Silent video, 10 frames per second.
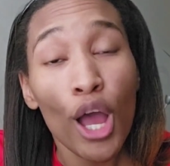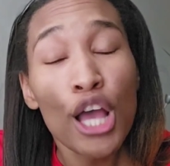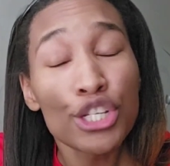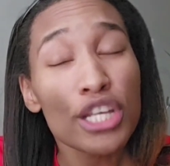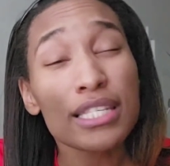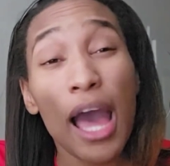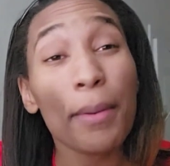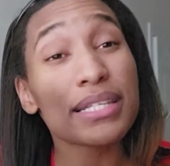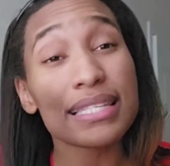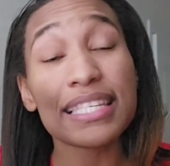She's
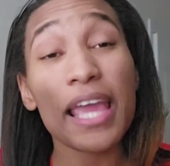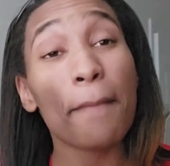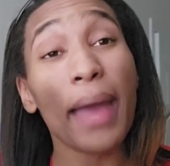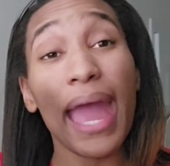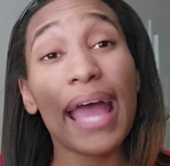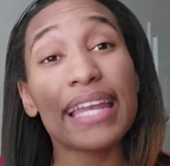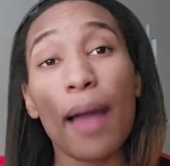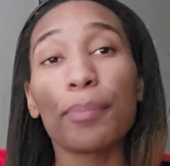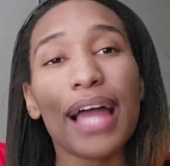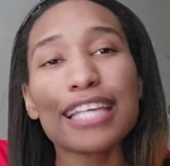coming to see a man
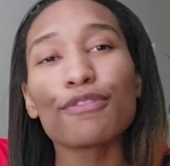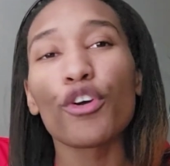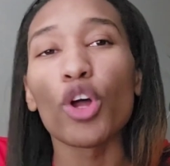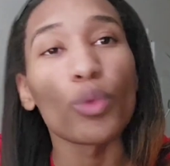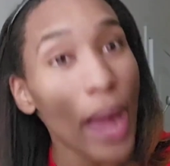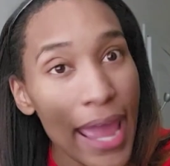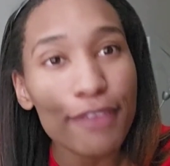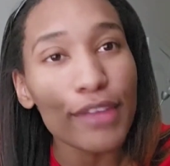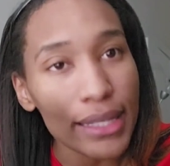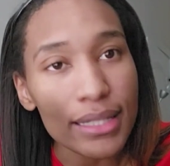that plays for the
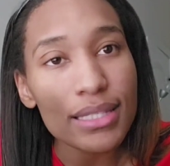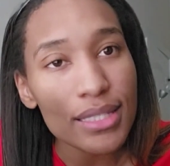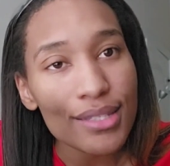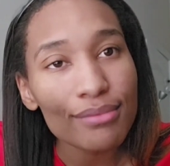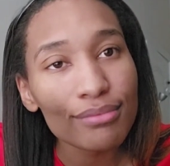Ravens.